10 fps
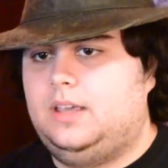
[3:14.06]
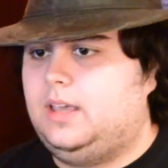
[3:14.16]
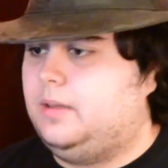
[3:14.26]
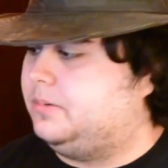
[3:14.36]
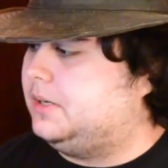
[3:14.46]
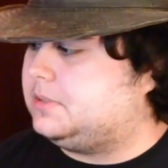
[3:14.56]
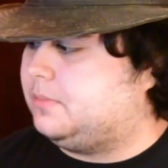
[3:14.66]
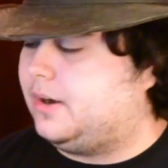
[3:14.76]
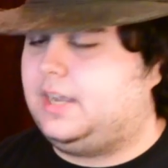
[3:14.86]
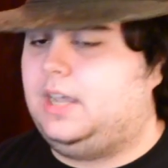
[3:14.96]
And plus,
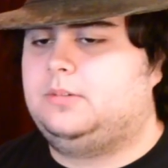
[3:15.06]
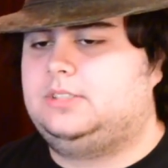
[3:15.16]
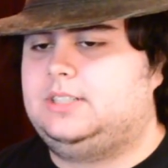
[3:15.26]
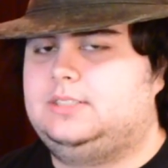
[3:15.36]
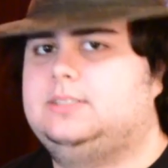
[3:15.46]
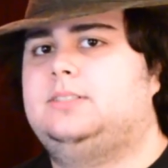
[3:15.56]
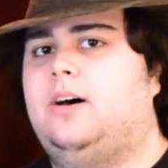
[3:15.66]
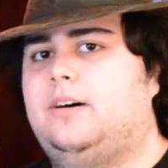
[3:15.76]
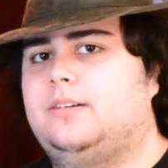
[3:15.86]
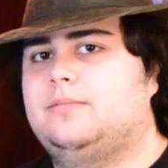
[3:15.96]
Mark Hamill sings a
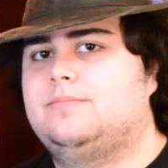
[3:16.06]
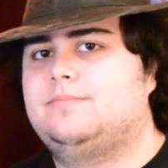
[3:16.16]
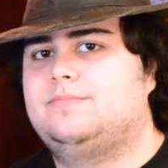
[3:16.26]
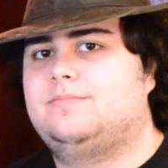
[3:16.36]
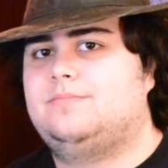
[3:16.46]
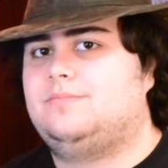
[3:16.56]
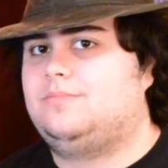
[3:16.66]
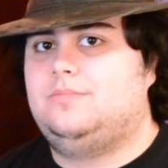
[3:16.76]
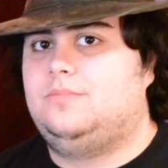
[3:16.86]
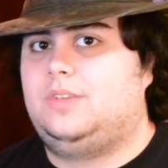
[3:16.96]
song.
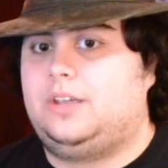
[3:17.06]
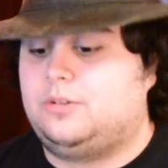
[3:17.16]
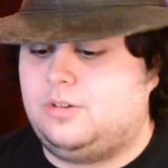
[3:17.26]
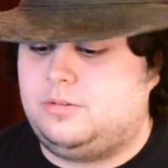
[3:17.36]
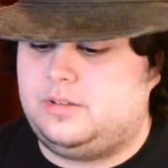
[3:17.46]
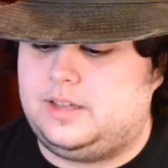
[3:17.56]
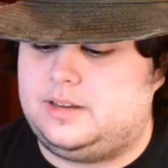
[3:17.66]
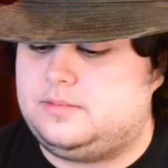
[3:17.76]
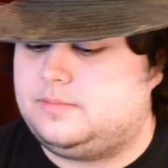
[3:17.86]
Can't go wrong with that.